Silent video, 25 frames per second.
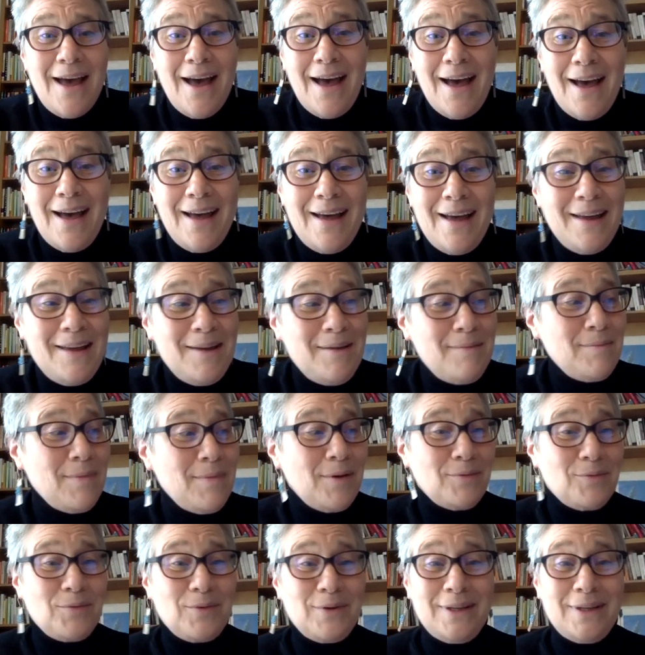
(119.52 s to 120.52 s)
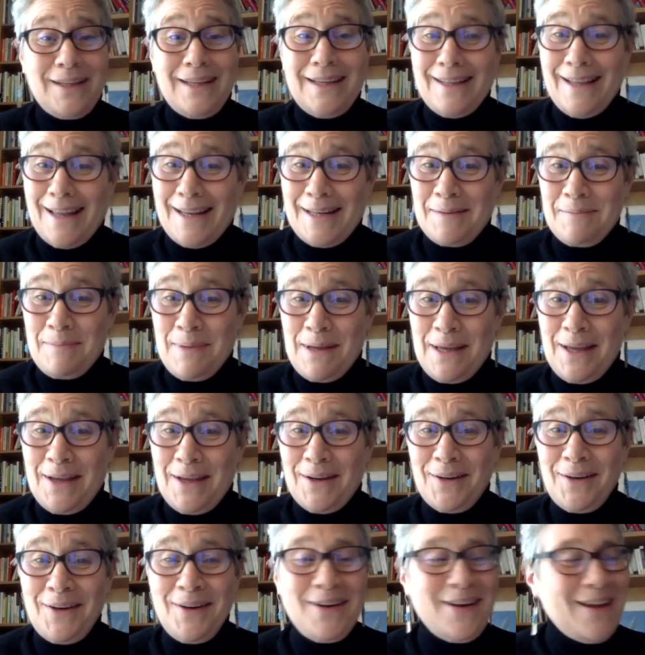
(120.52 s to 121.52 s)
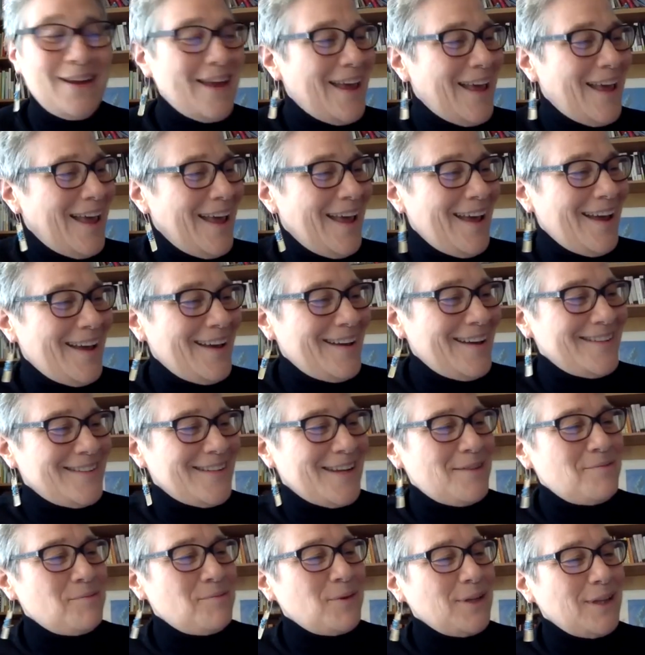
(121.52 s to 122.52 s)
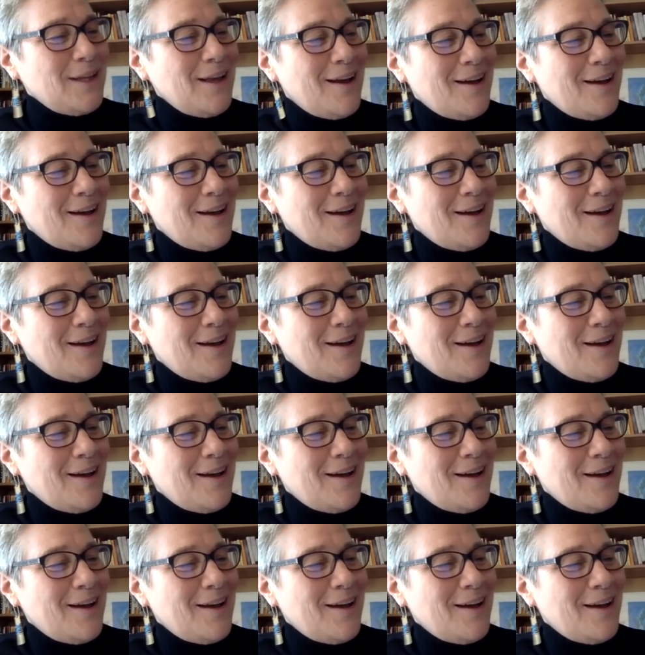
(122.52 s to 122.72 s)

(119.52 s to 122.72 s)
I'm really glad to be here. And I'm really